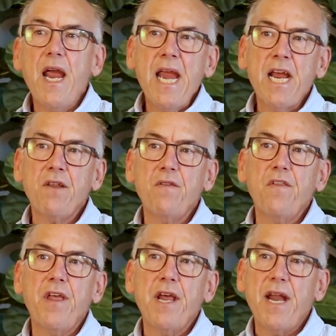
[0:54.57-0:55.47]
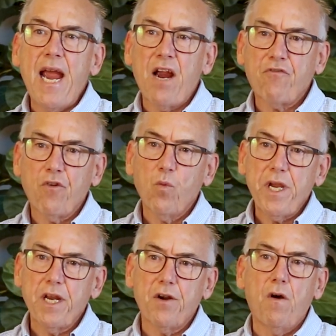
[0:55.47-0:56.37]
And then after we
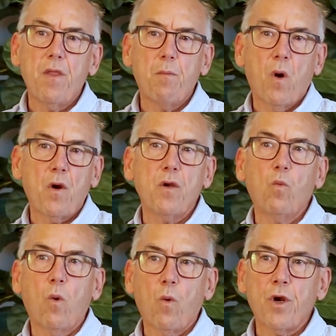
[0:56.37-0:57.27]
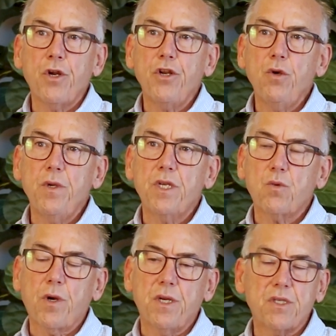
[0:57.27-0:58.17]
get it on the market, what we're going to do
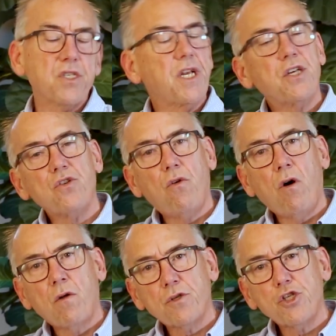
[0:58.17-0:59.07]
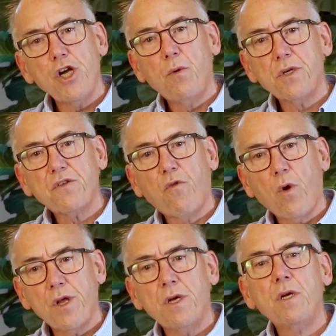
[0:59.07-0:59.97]
is we're going to schedule all the showings
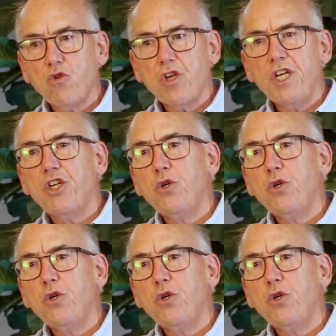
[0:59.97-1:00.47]
for you, get